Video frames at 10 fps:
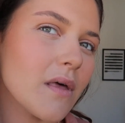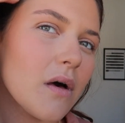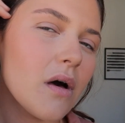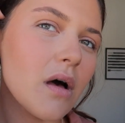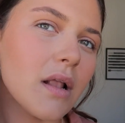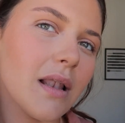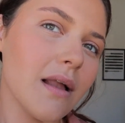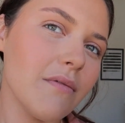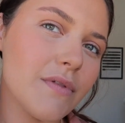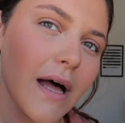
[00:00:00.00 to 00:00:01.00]
Oh, I
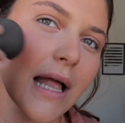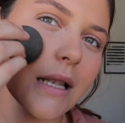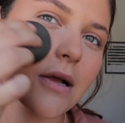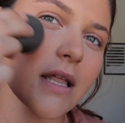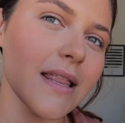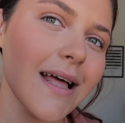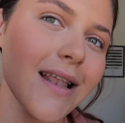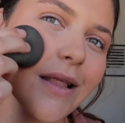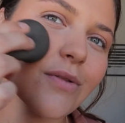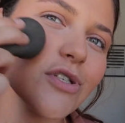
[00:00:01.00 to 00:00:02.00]
love that, look at that
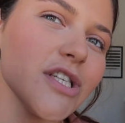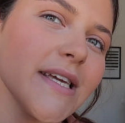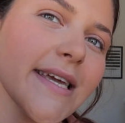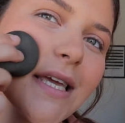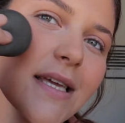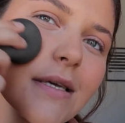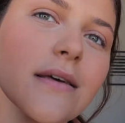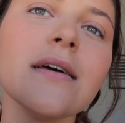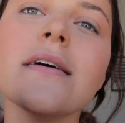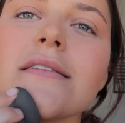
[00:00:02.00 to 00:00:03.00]
little cheek.
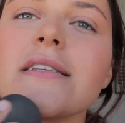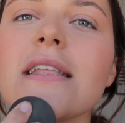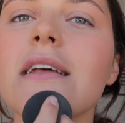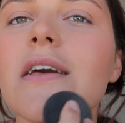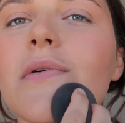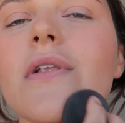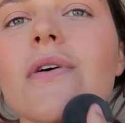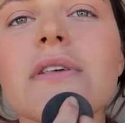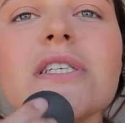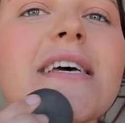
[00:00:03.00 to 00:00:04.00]
So then I go
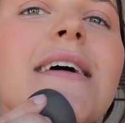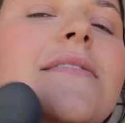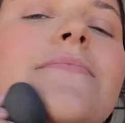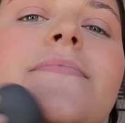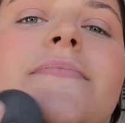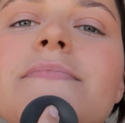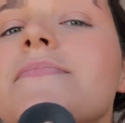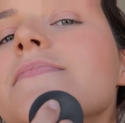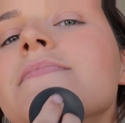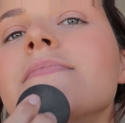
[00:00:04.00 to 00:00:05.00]
along the chin,
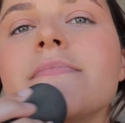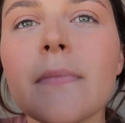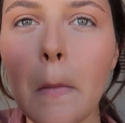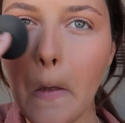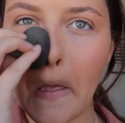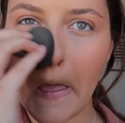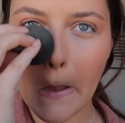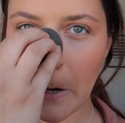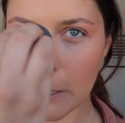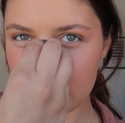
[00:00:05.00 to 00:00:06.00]

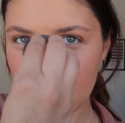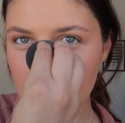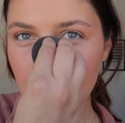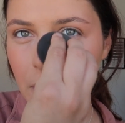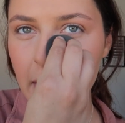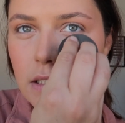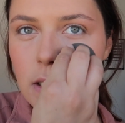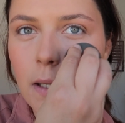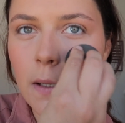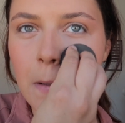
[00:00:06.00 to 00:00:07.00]
across the bridge
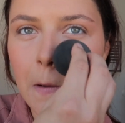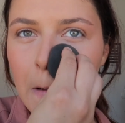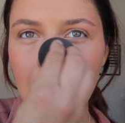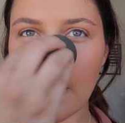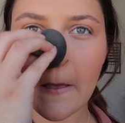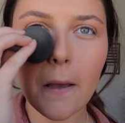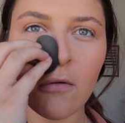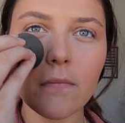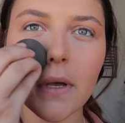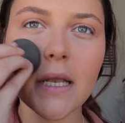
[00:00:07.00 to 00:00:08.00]

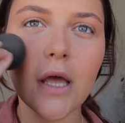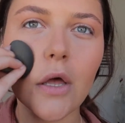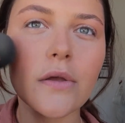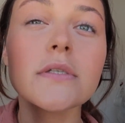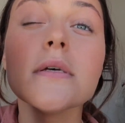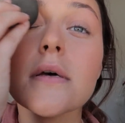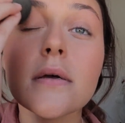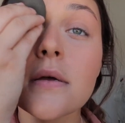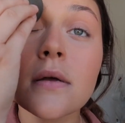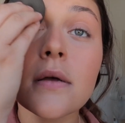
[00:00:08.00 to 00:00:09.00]
of my nose,
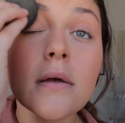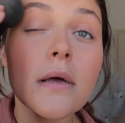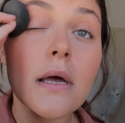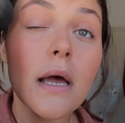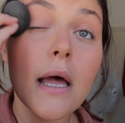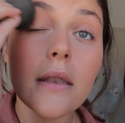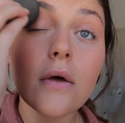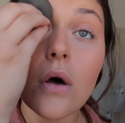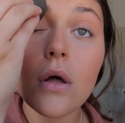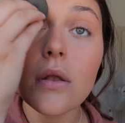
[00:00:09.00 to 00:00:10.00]
and
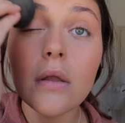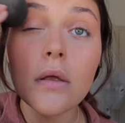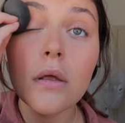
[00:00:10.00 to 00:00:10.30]
on